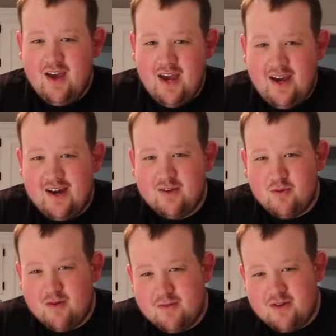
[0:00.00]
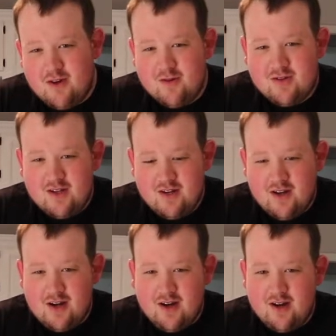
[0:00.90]
Hey guys, welcome to Toasted.
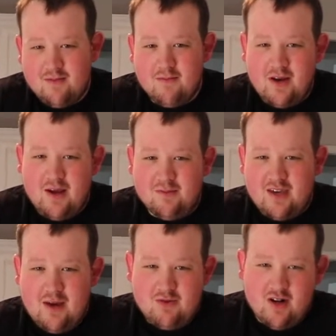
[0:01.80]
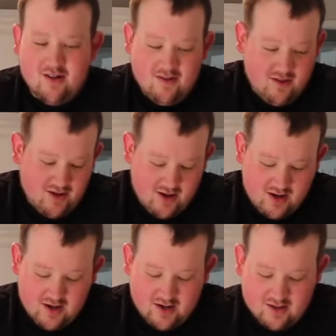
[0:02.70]
Name's Gabe Johnson.
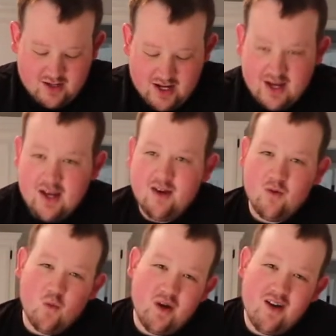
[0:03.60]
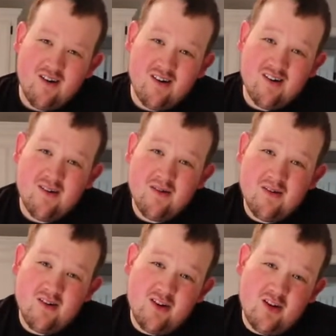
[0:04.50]
Today we are
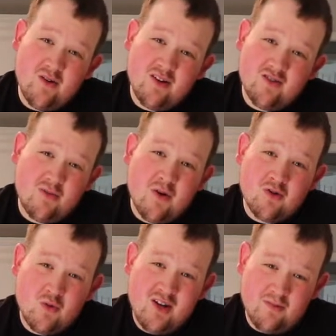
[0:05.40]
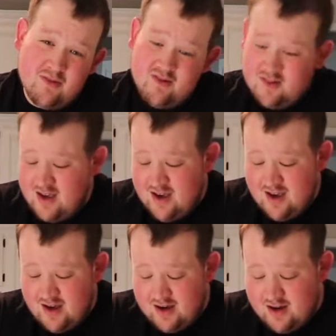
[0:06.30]
doing smoked ribs.
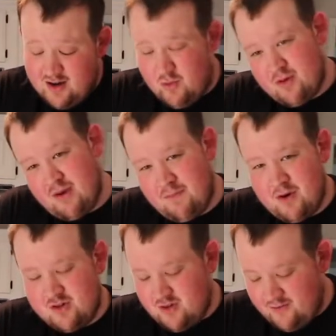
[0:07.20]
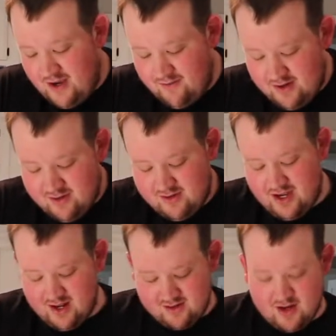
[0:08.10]
One of my personal favorites
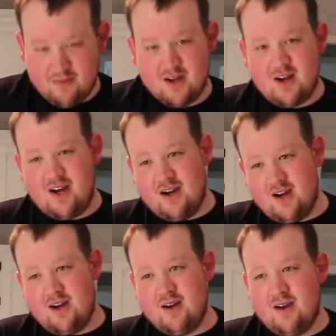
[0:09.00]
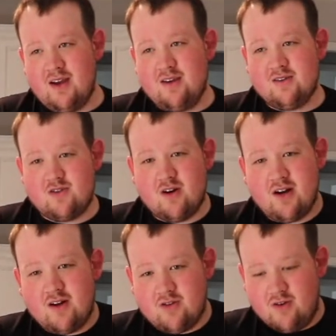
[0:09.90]
and something I started
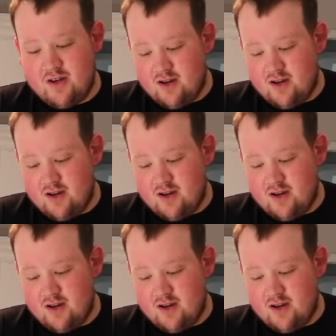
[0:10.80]
out doing.